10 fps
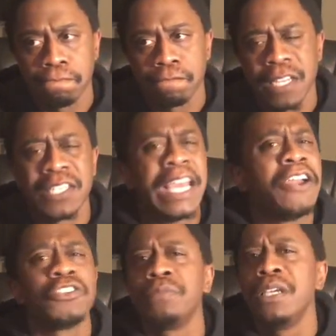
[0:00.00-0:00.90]
It
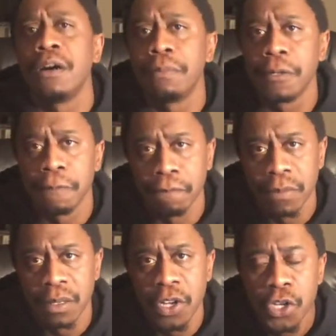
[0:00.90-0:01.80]
tears me up.
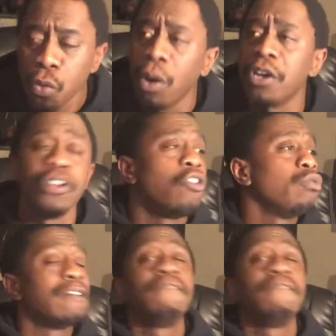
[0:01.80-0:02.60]
You want to know what